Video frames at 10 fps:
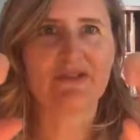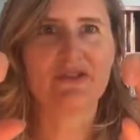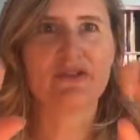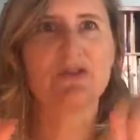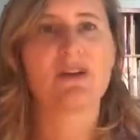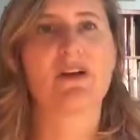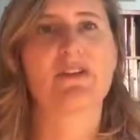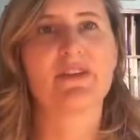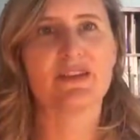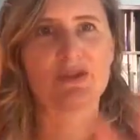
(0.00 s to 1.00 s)
to do and all
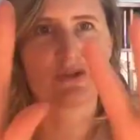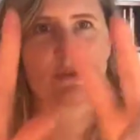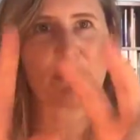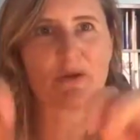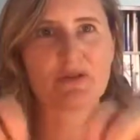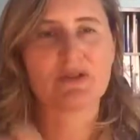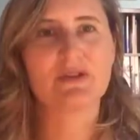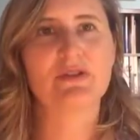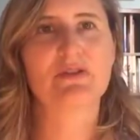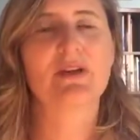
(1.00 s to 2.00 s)
the things you're supposed to
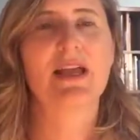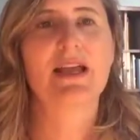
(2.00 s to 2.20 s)
do.